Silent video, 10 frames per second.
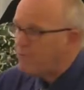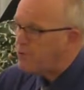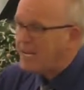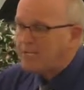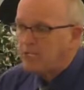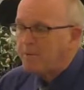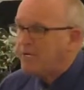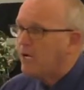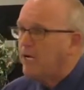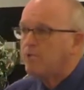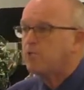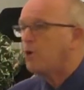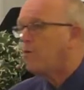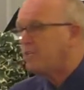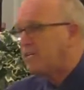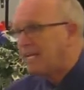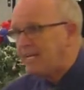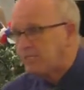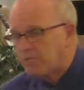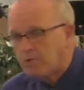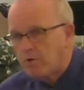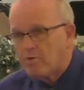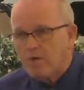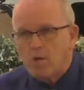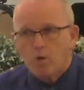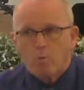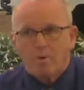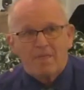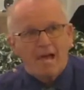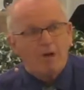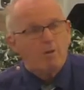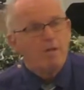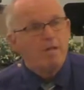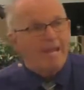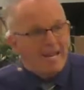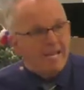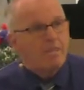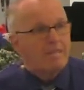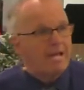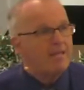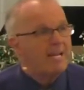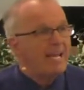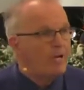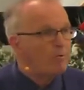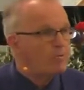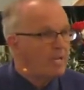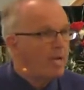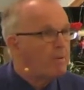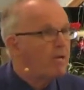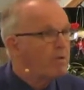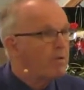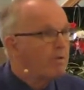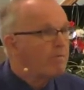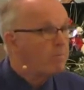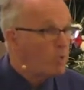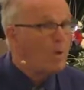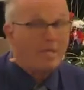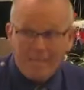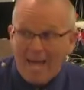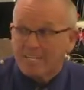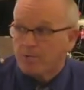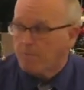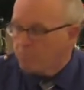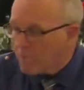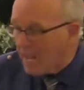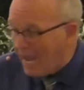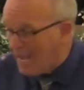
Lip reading: needs to be done, serve as he needs to serve, without anything that hinders him from doing that. And